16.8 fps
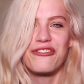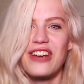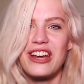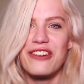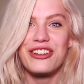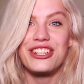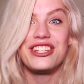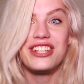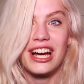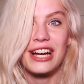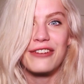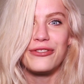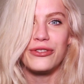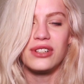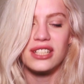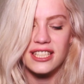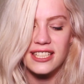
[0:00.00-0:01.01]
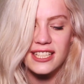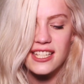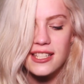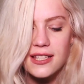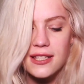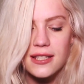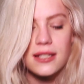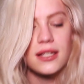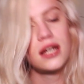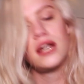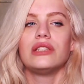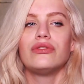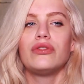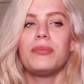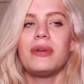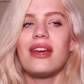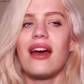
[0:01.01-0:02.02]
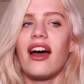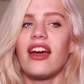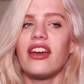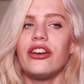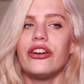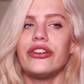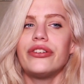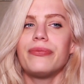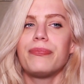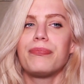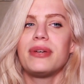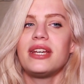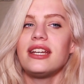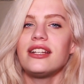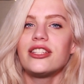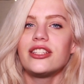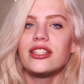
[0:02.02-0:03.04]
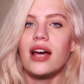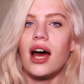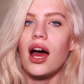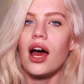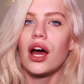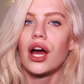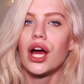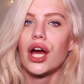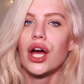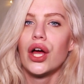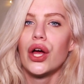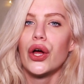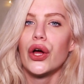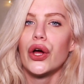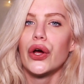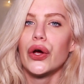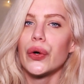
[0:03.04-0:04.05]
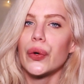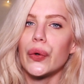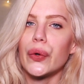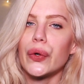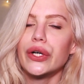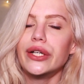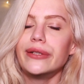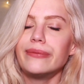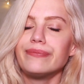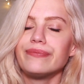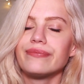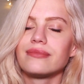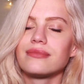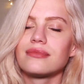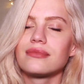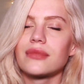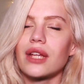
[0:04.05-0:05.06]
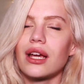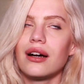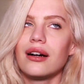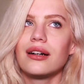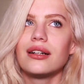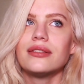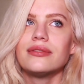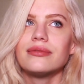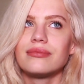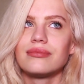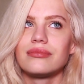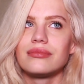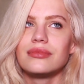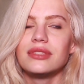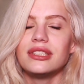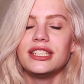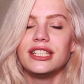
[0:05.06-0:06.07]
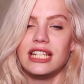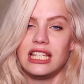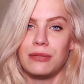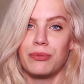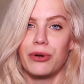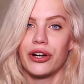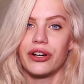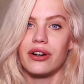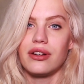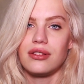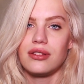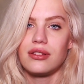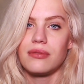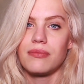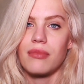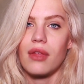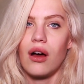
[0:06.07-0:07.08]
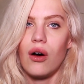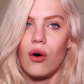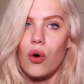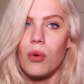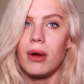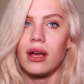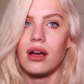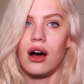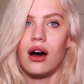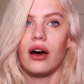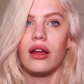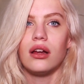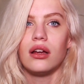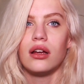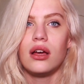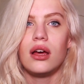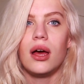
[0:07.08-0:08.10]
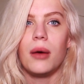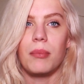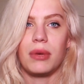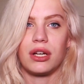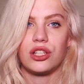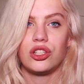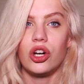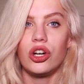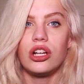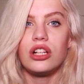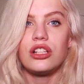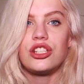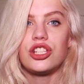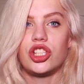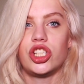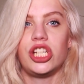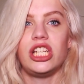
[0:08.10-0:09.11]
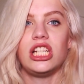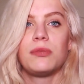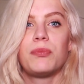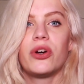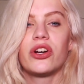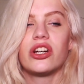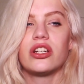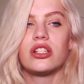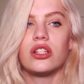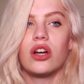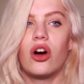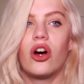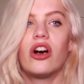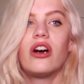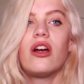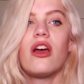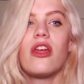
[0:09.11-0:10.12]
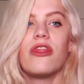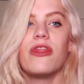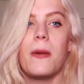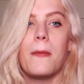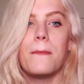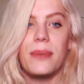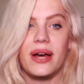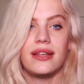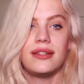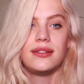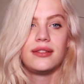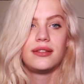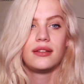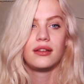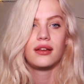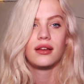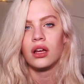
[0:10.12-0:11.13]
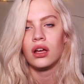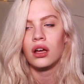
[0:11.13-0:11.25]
favorite junk food. Yes. It would be either pizza or cheeseburgers. Oh my God. McDonald's cheeseburgers are the best.